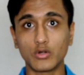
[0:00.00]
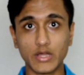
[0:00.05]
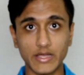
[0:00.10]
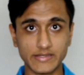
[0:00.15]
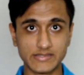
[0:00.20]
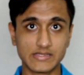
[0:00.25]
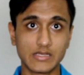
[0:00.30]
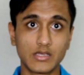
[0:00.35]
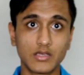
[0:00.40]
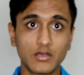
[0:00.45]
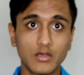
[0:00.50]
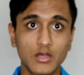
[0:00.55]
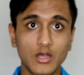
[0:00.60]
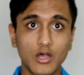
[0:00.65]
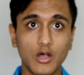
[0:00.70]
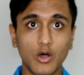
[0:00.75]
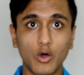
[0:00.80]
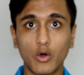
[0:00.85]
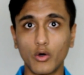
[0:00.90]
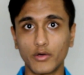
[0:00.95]
essay
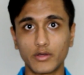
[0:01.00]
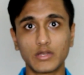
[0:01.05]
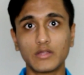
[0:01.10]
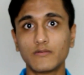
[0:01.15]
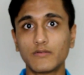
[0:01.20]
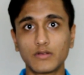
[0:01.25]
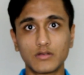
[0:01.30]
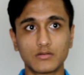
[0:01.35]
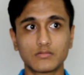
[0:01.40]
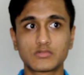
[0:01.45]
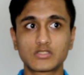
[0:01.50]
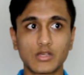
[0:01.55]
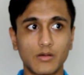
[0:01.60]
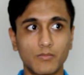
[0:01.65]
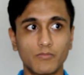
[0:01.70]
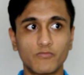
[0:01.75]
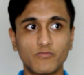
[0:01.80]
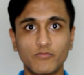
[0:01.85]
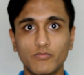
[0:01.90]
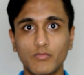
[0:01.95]
or even
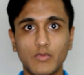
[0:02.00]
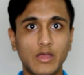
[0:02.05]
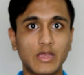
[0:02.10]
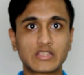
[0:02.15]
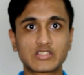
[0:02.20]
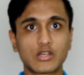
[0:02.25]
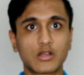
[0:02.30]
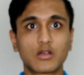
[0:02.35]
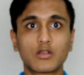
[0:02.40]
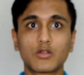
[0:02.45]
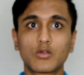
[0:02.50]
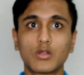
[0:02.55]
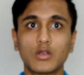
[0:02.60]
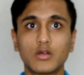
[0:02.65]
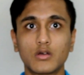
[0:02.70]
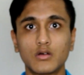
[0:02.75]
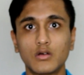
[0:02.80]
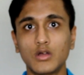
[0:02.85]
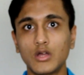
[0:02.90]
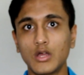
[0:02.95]
some
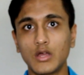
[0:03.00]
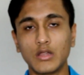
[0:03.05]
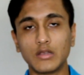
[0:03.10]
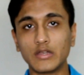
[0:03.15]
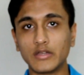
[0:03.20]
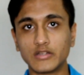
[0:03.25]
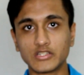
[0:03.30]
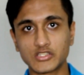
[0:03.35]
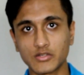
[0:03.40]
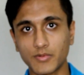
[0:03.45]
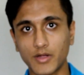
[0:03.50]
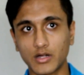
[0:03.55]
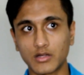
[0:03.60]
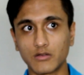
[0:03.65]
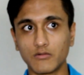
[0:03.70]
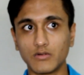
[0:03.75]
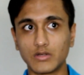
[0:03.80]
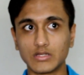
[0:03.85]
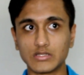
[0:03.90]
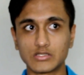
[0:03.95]
extracurricular leadership
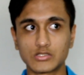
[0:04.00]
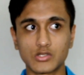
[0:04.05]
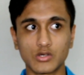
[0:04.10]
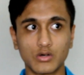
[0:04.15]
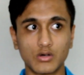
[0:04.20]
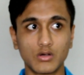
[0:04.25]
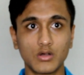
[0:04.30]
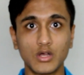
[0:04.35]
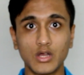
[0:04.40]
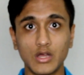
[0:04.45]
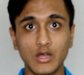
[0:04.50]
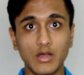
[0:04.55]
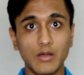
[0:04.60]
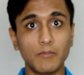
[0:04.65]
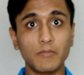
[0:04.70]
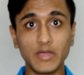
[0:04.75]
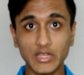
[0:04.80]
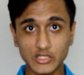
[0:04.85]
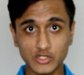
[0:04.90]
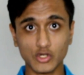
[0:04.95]
activities. So
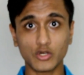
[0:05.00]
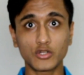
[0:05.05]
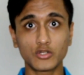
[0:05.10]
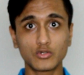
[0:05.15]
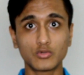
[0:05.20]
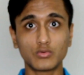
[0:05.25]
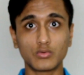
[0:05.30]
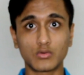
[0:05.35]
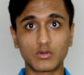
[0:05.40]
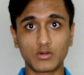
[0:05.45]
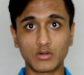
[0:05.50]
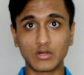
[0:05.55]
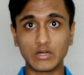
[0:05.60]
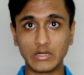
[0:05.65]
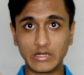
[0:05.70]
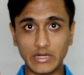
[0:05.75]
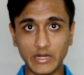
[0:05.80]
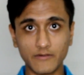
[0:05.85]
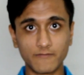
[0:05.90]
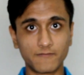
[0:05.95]
make sure you
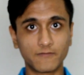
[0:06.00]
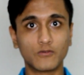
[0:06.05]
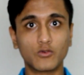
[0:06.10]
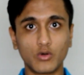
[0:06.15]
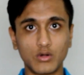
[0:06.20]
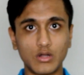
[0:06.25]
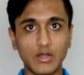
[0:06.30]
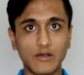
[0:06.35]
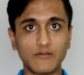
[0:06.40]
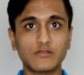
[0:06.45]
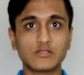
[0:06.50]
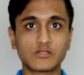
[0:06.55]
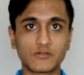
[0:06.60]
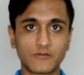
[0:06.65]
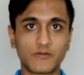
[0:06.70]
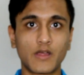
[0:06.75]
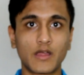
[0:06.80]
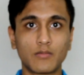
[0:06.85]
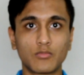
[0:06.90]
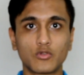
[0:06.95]
give good levels of
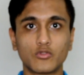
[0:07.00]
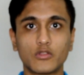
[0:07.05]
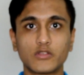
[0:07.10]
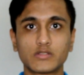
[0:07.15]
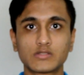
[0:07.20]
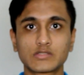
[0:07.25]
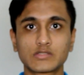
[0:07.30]
time to this.